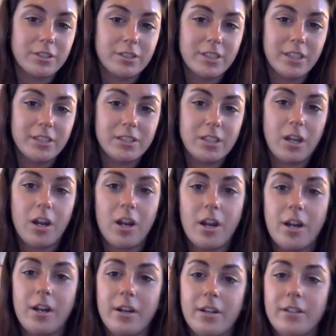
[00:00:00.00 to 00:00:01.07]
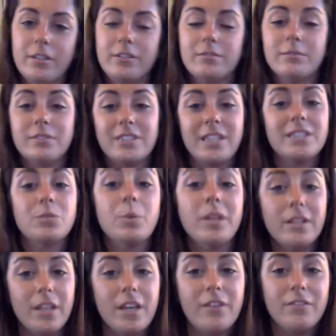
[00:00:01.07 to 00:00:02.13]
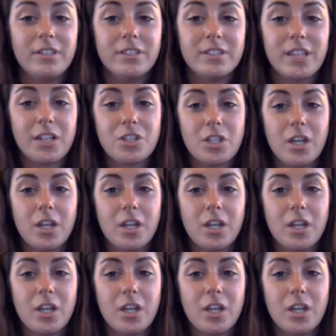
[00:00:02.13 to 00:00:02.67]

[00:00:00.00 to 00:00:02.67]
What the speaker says: since we live in such